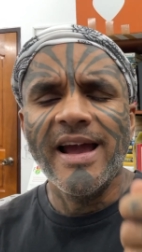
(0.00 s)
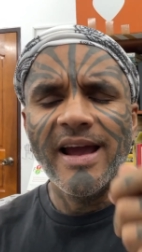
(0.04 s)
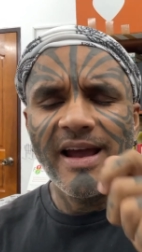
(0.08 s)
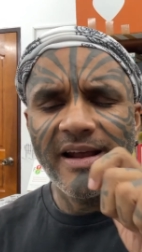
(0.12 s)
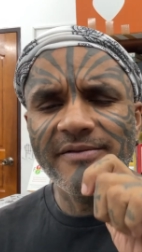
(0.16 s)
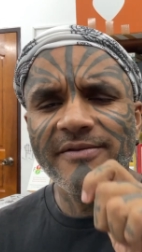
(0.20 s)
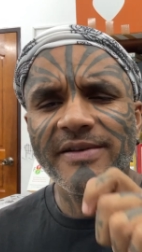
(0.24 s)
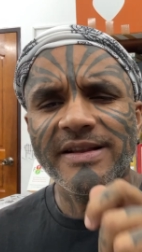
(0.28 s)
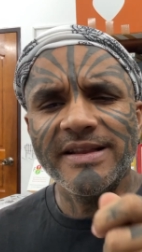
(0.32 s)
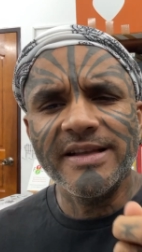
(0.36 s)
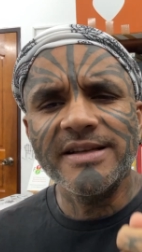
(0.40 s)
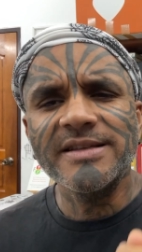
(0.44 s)

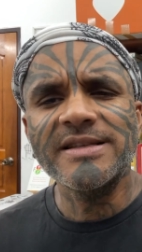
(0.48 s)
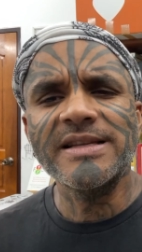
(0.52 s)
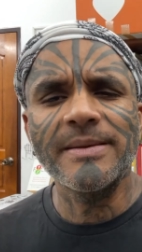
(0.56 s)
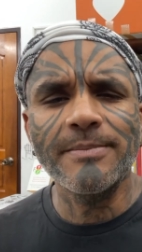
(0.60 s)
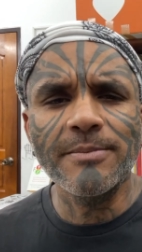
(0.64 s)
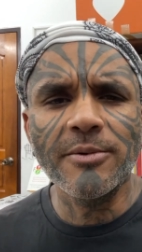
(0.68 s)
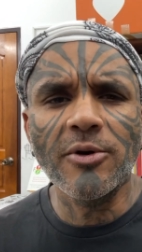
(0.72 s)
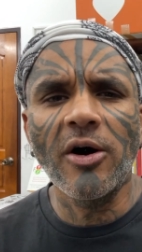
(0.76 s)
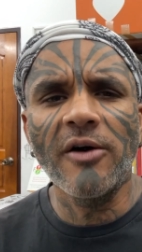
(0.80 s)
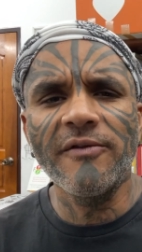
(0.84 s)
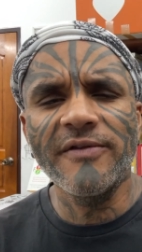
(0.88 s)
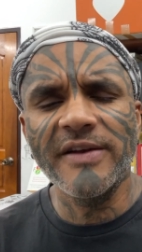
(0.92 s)
and when they
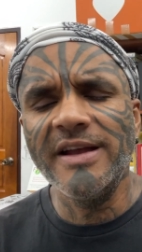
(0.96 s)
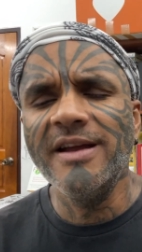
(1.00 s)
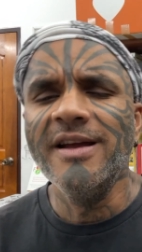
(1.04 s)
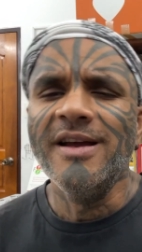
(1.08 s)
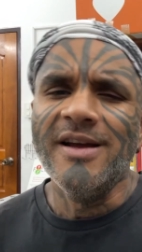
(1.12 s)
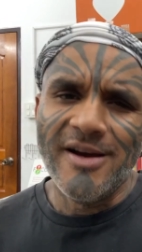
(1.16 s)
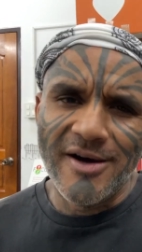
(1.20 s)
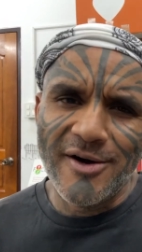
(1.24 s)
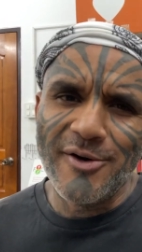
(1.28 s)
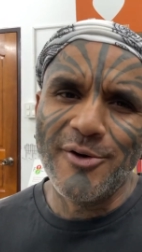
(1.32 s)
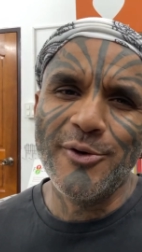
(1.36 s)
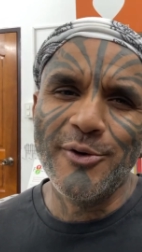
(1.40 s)
sip coffee,
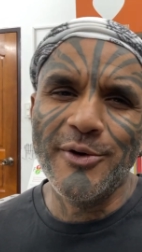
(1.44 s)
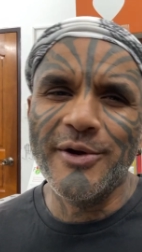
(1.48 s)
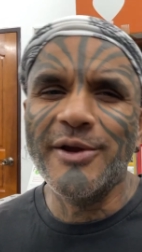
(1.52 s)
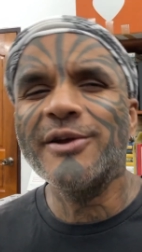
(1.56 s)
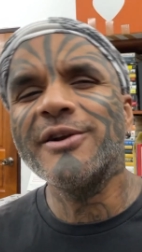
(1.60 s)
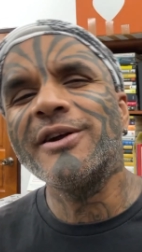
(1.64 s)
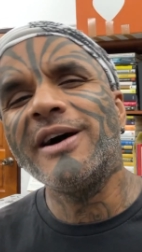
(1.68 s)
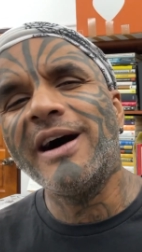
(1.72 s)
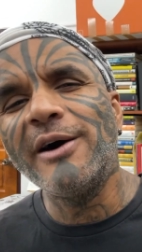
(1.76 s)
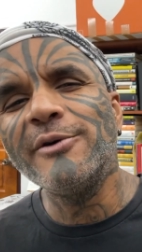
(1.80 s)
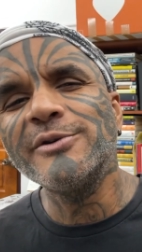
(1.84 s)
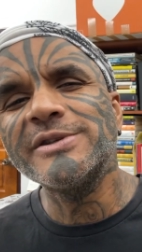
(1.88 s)
oh, you
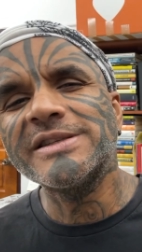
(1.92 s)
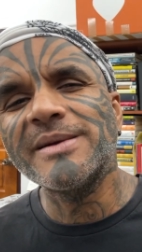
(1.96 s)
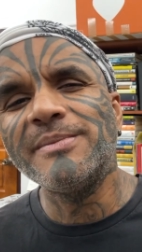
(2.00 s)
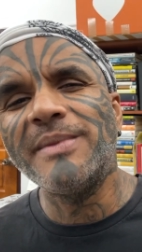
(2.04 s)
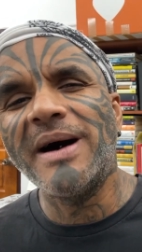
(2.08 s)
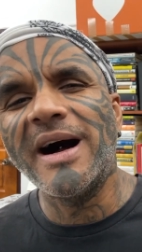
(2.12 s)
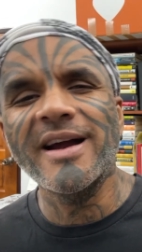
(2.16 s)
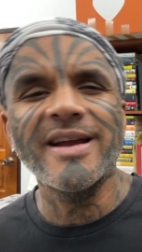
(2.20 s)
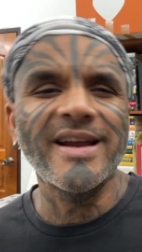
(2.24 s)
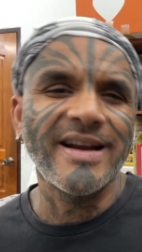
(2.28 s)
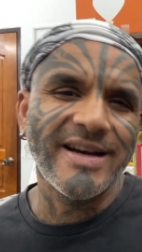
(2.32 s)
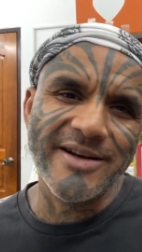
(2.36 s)
know, how's the
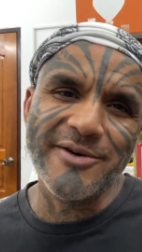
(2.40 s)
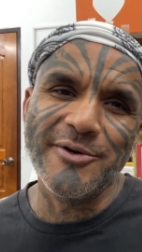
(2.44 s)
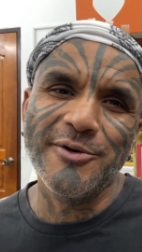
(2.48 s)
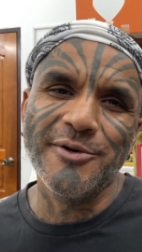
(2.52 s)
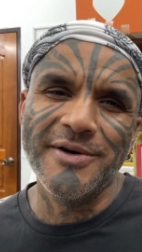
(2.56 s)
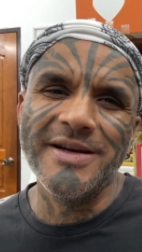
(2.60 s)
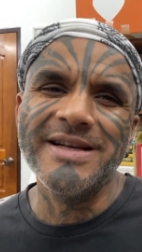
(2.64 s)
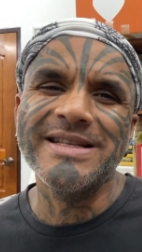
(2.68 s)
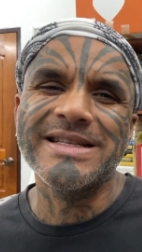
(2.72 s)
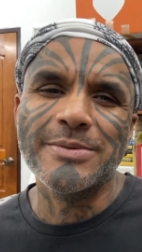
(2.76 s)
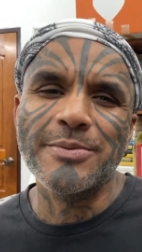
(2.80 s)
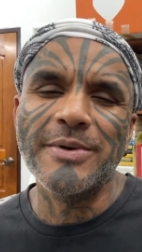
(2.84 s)
market?
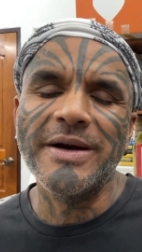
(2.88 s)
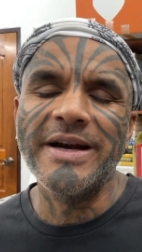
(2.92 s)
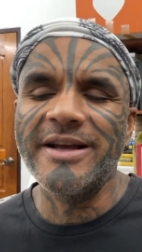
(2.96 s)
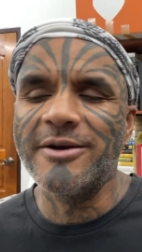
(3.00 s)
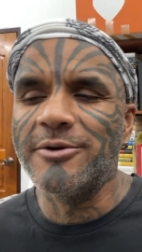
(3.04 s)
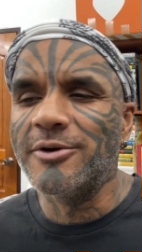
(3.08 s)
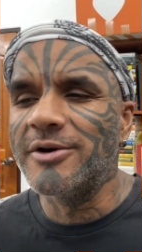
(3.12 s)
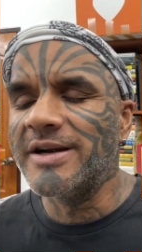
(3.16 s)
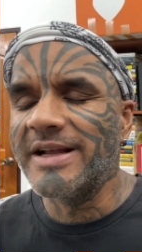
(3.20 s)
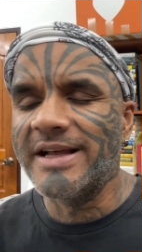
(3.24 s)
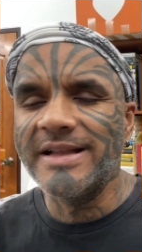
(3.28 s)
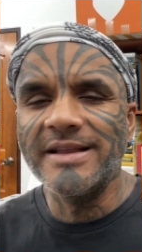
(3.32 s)
Oh, it's pretty
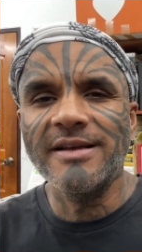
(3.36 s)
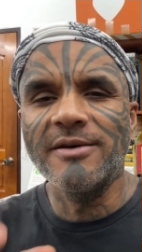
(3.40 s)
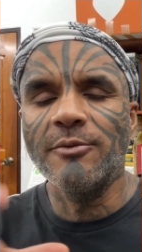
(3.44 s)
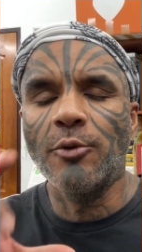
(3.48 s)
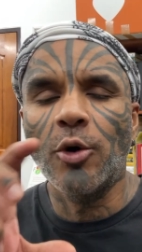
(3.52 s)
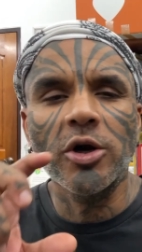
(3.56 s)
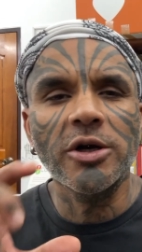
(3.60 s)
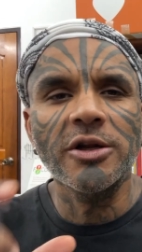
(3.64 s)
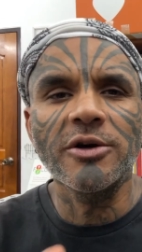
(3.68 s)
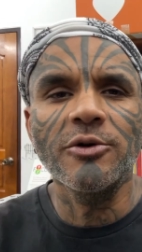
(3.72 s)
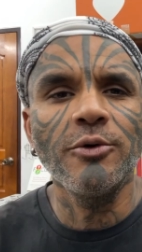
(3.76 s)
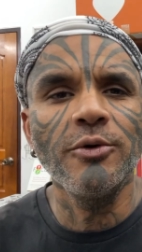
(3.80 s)
good. And the
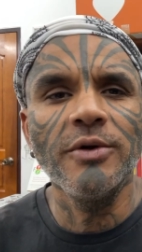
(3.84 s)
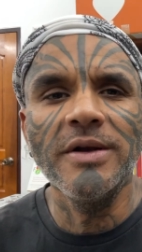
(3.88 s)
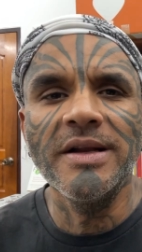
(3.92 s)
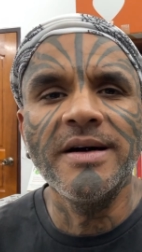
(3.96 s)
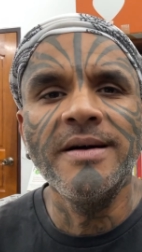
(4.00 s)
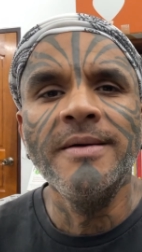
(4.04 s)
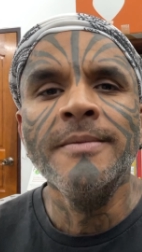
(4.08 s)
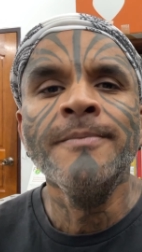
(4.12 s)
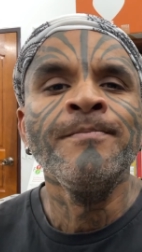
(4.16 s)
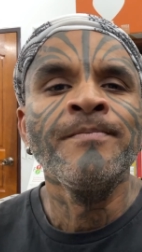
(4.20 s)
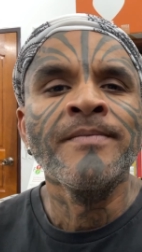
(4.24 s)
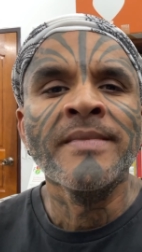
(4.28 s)
water cooler,